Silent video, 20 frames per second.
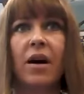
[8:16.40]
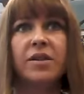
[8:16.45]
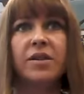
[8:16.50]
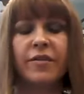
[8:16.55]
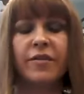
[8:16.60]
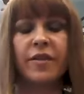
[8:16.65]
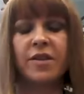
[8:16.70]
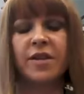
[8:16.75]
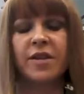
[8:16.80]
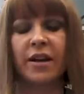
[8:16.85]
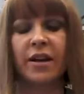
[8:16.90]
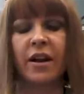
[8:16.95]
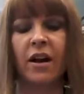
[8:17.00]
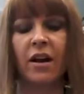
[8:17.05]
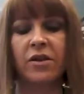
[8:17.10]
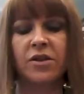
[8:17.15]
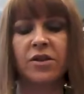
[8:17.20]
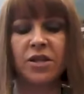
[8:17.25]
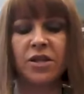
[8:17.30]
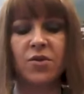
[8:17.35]
different
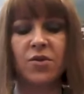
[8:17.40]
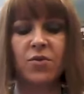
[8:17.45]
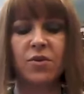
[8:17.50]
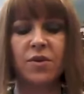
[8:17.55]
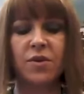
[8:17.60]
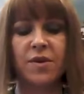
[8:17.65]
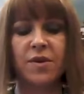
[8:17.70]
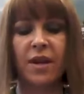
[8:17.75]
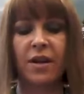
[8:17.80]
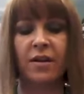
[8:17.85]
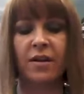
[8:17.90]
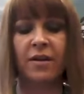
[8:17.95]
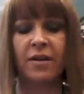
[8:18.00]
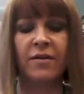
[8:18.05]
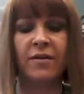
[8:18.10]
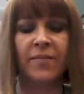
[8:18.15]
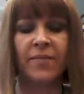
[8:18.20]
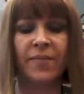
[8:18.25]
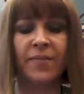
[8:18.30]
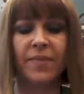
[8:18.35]
technology tools, then
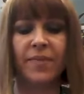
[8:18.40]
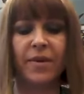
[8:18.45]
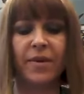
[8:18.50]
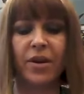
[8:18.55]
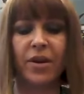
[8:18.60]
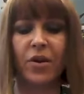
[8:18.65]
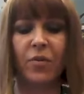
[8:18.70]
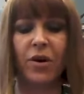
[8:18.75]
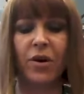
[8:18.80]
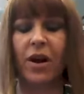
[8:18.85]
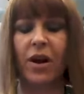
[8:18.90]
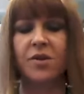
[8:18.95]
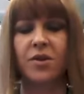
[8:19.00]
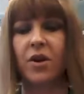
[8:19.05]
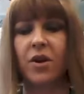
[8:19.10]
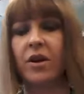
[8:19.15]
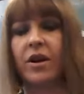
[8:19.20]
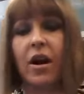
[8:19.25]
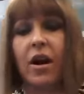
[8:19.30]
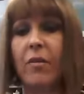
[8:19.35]
we're not
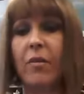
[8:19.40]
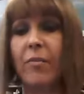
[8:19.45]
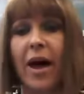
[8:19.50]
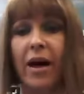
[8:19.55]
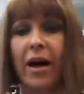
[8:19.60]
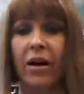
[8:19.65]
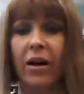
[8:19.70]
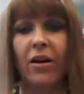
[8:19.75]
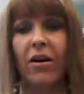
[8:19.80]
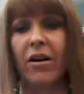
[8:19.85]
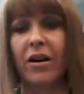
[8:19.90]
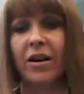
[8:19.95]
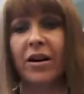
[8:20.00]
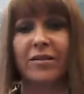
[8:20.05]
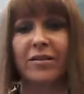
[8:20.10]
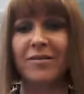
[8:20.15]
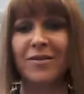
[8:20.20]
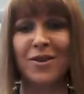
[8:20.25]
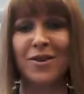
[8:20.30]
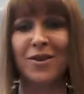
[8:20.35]
turning our back
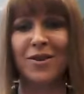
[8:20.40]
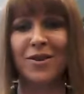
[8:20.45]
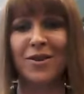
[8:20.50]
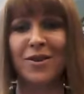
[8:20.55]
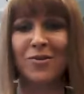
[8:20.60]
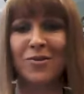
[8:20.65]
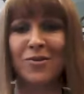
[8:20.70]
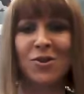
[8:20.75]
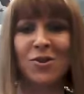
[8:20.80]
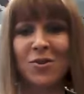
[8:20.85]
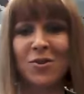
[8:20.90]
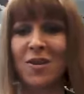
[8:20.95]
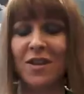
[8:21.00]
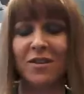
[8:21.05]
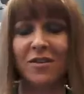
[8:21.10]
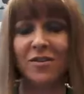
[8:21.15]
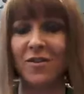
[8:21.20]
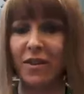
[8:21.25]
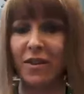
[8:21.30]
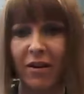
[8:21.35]
on
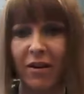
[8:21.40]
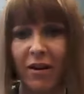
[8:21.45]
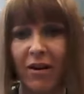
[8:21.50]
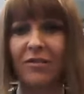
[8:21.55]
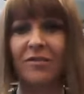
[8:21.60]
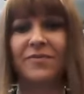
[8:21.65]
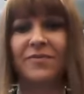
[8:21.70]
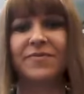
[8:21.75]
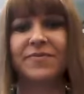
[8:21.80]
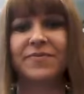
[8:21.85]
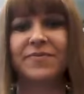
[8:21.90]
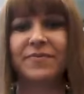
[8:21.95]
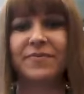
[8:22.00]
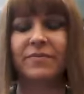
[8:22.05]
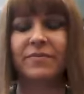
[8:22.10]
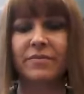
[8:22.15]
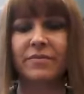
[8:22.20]
traditional skills at all.